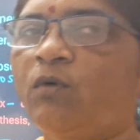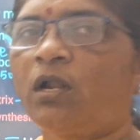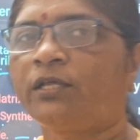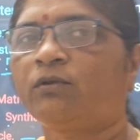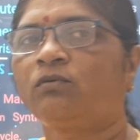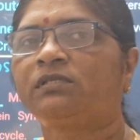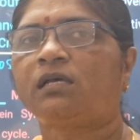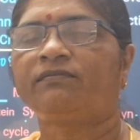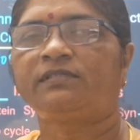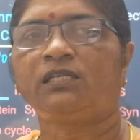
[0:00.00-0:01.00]
molecules
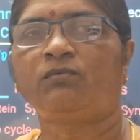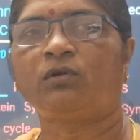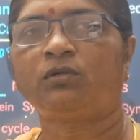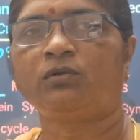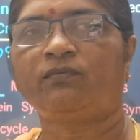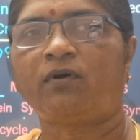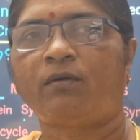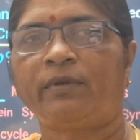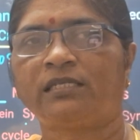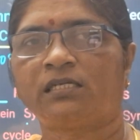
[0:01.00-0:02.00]
of CO2
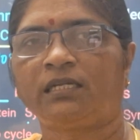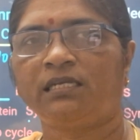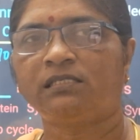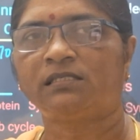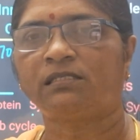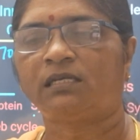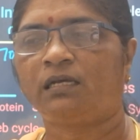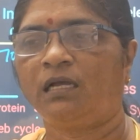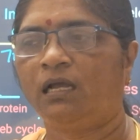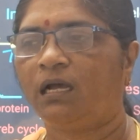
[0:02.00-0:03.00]
formation is
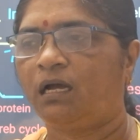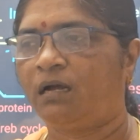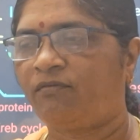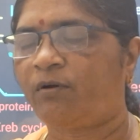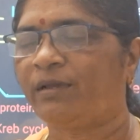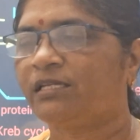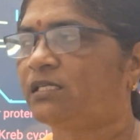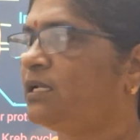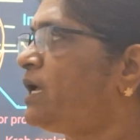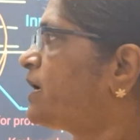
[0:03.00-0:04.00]
uh,
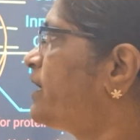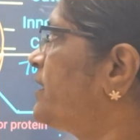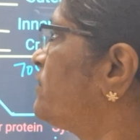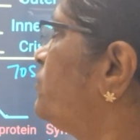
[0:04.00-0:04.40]
formation occur